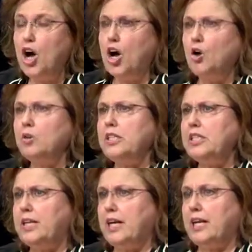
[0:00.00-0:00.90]
only
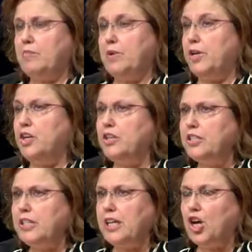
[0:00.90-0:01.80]
to end up in a
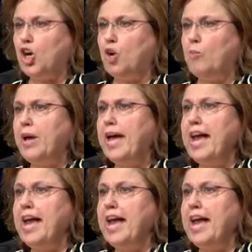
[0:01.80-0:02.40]
nursing home